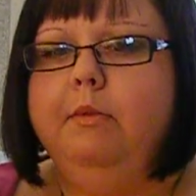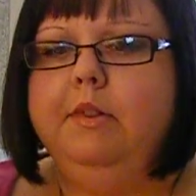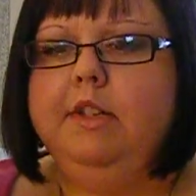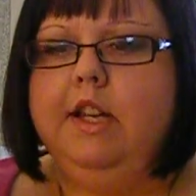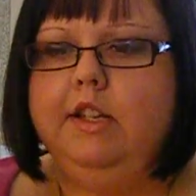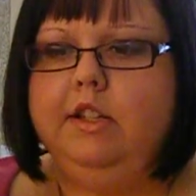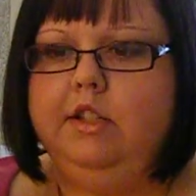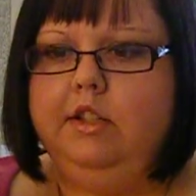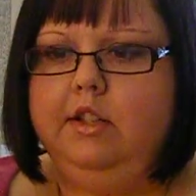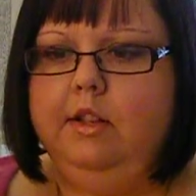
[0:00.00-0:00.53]
probably
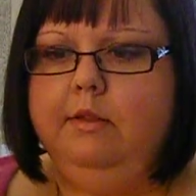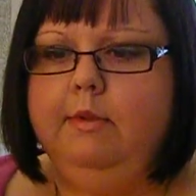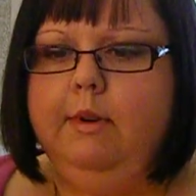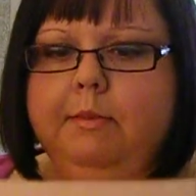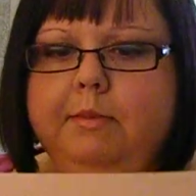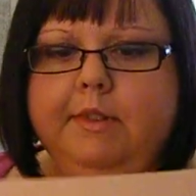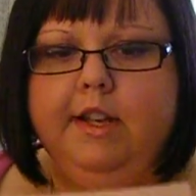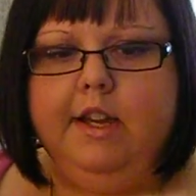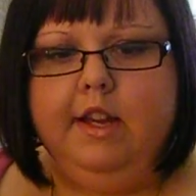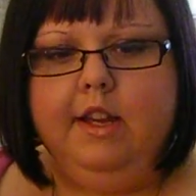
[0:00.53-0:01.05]
takes you to the
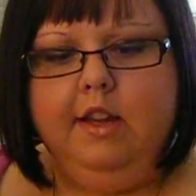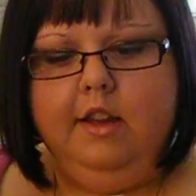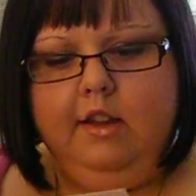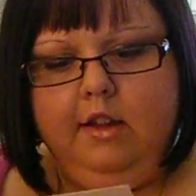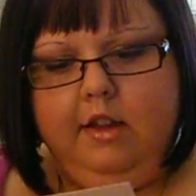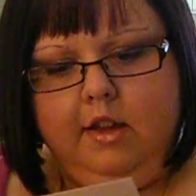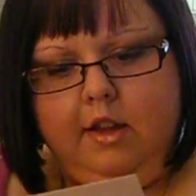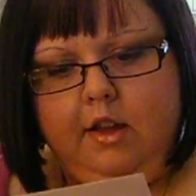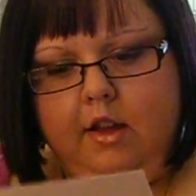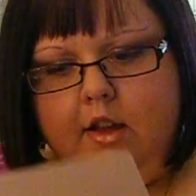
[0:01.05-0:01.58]
website
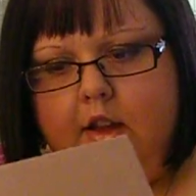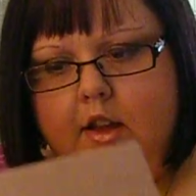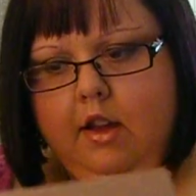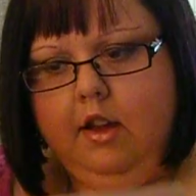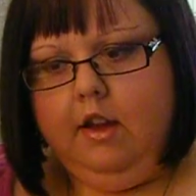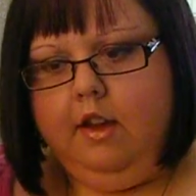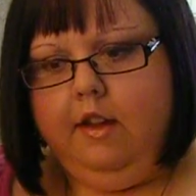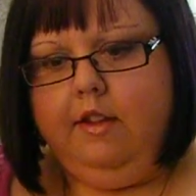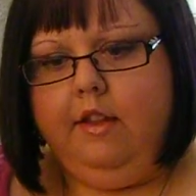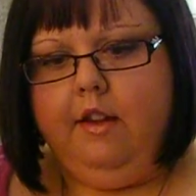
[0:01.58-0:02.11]

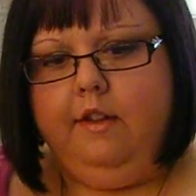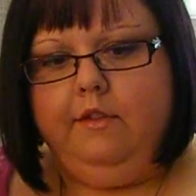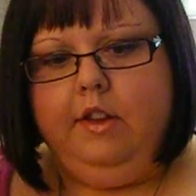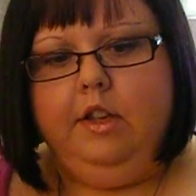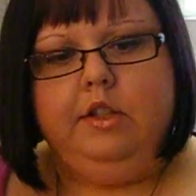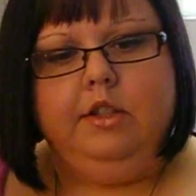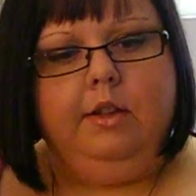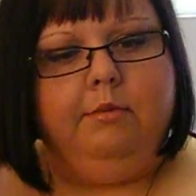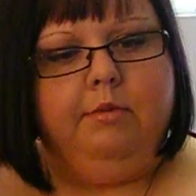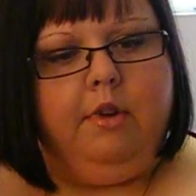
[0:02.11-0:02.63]
of
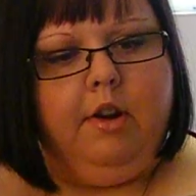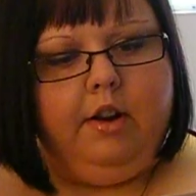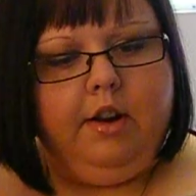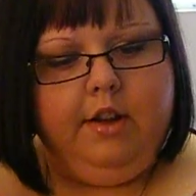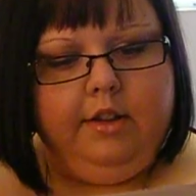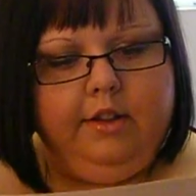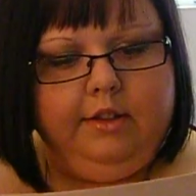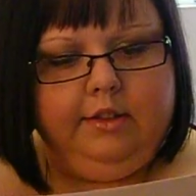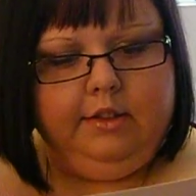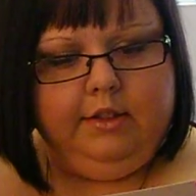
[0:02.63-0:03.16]
each of the
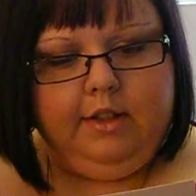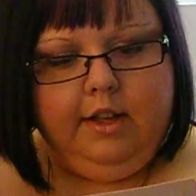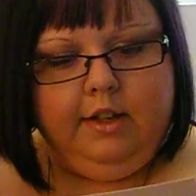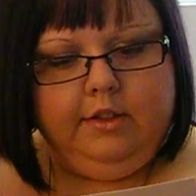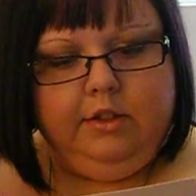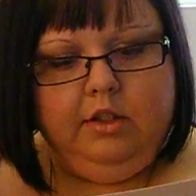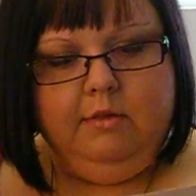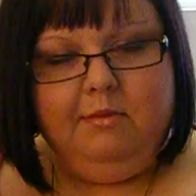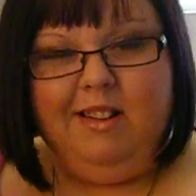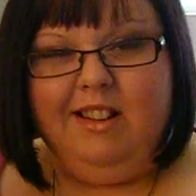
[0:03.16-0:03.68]
products. I
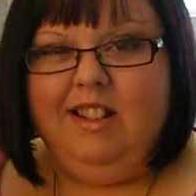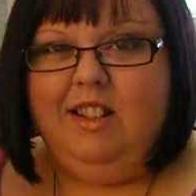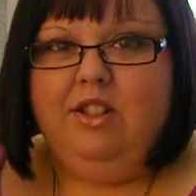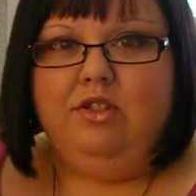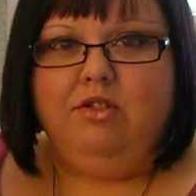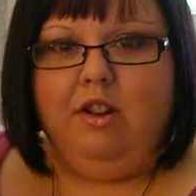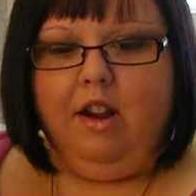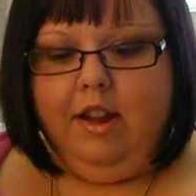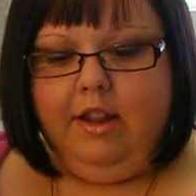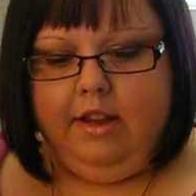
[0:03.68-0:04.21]
assume I
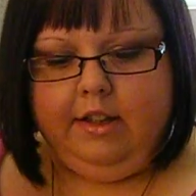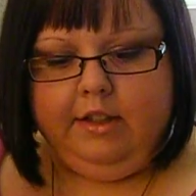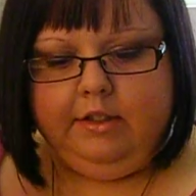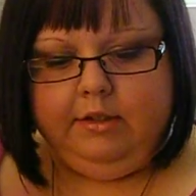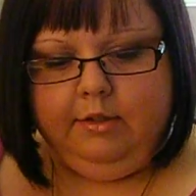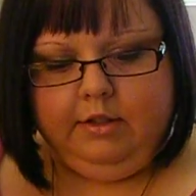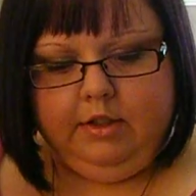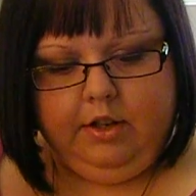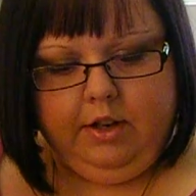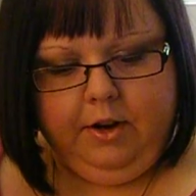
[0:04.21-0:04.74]
didn't try it yet,
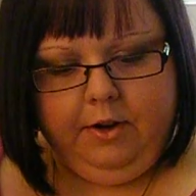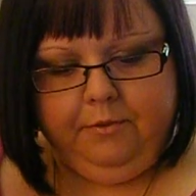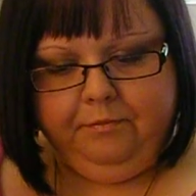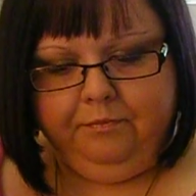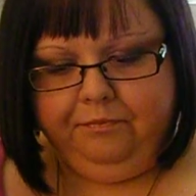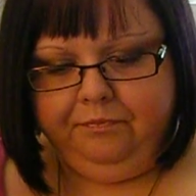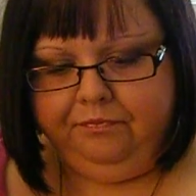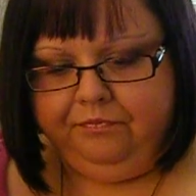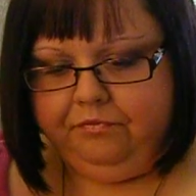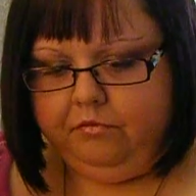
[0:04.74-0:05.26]
so I don't know.
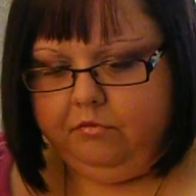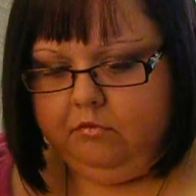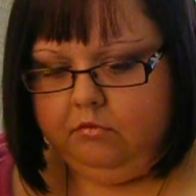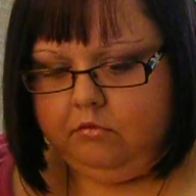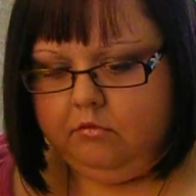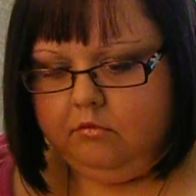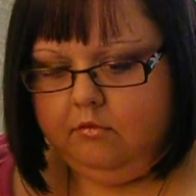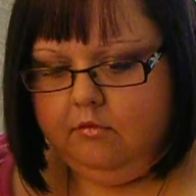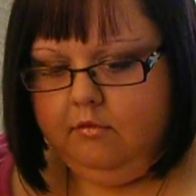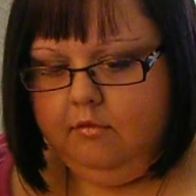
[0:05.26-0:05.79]

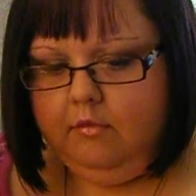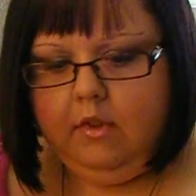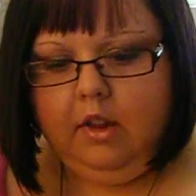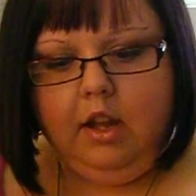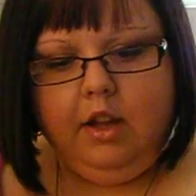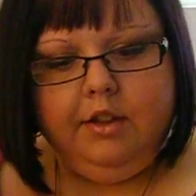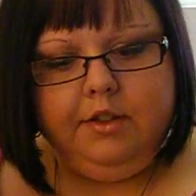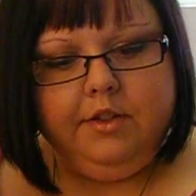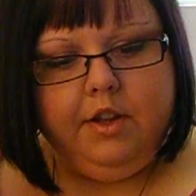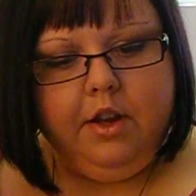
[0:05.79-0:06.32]

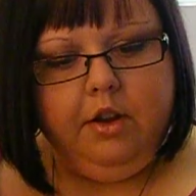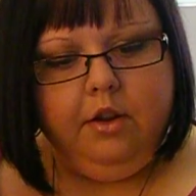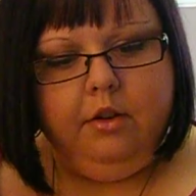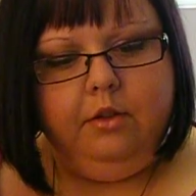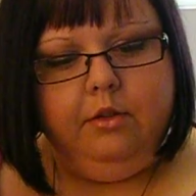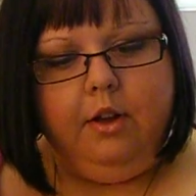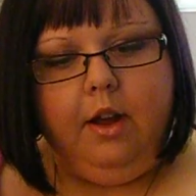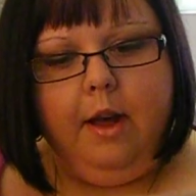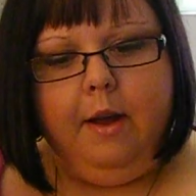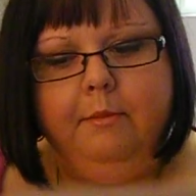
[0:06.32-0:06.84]

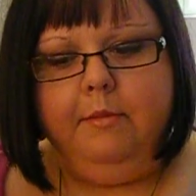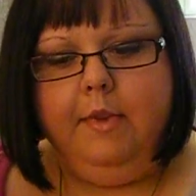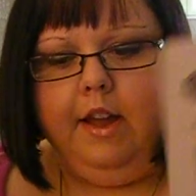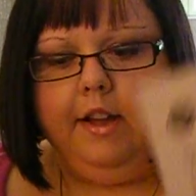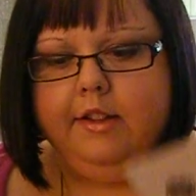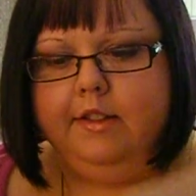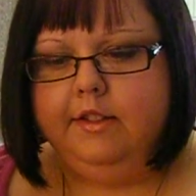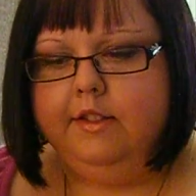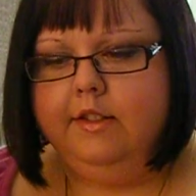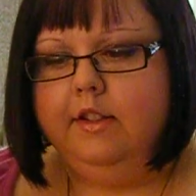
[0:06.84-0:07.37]
So
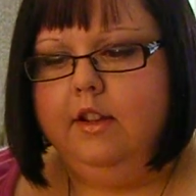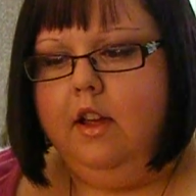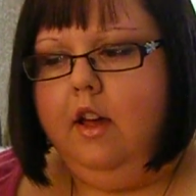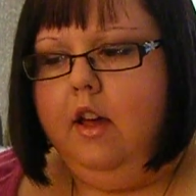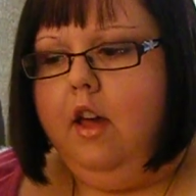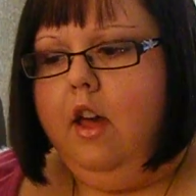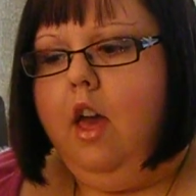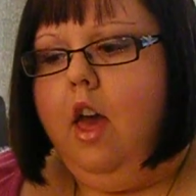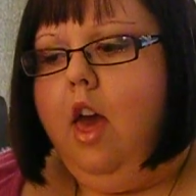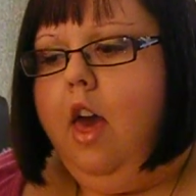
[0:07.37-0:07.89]
yes,
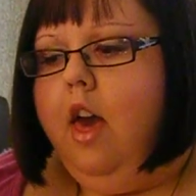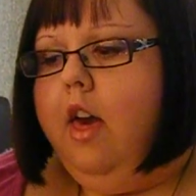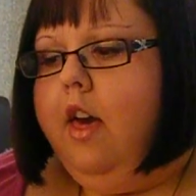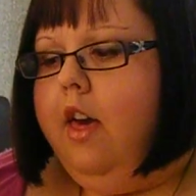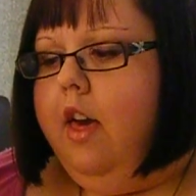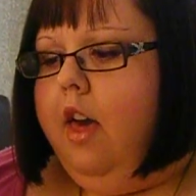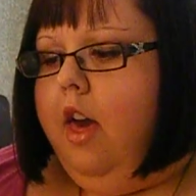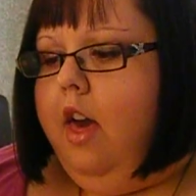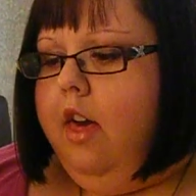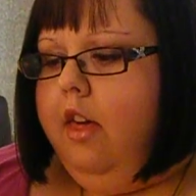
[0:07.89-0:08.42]

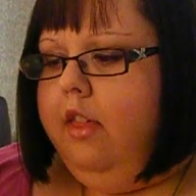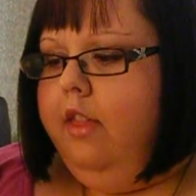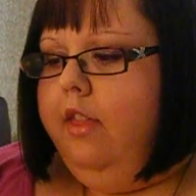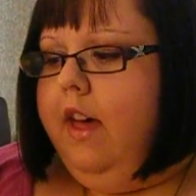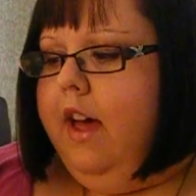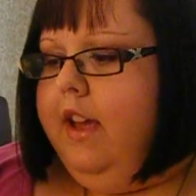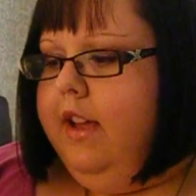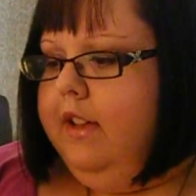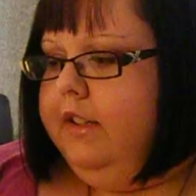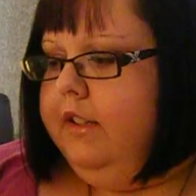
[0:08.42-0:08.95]

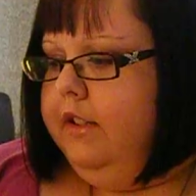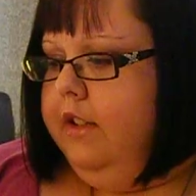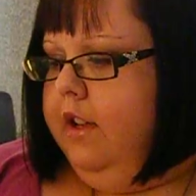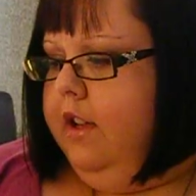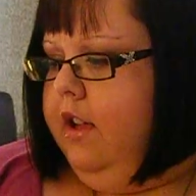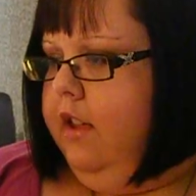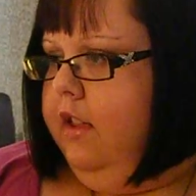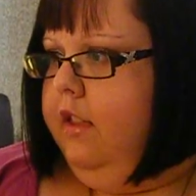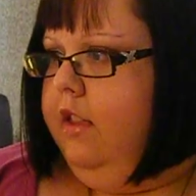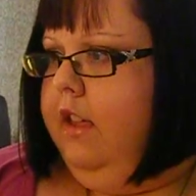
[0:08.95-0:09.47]
that is
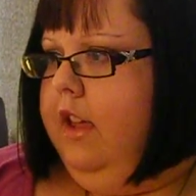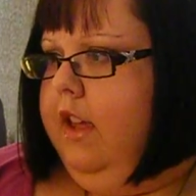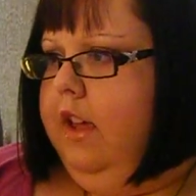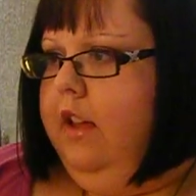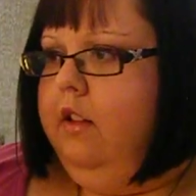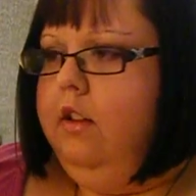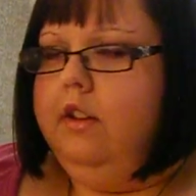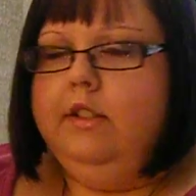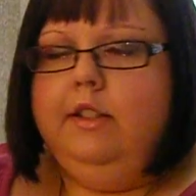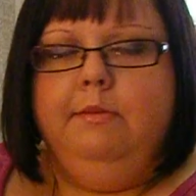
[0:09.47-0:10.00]

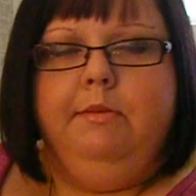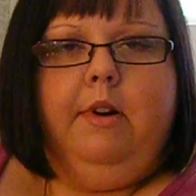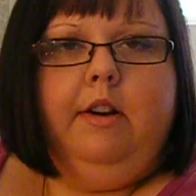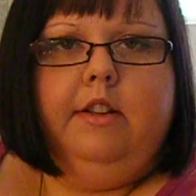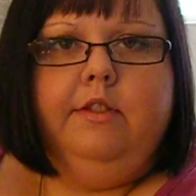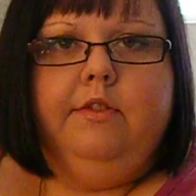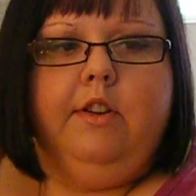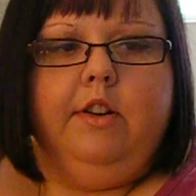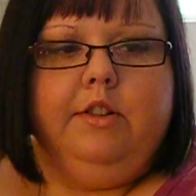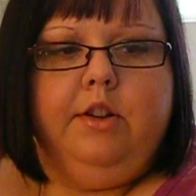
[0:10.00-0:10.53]
the Glossy
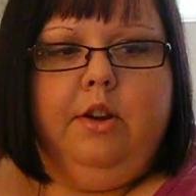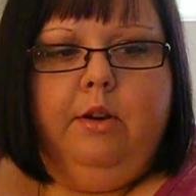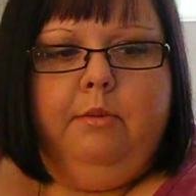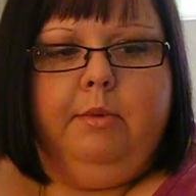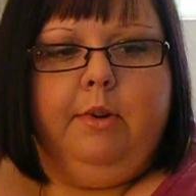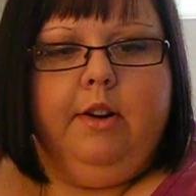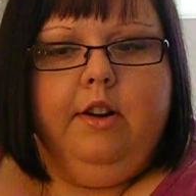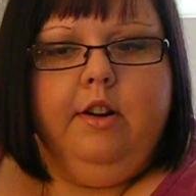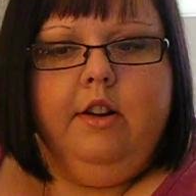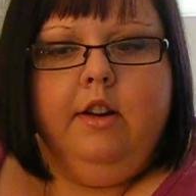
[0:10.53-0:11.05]
Box for
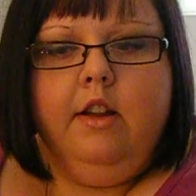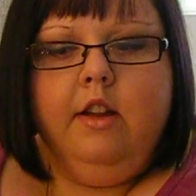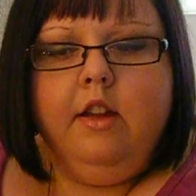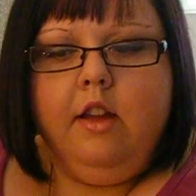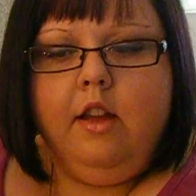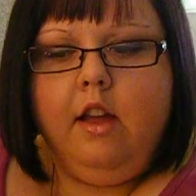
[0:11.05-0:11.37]
October.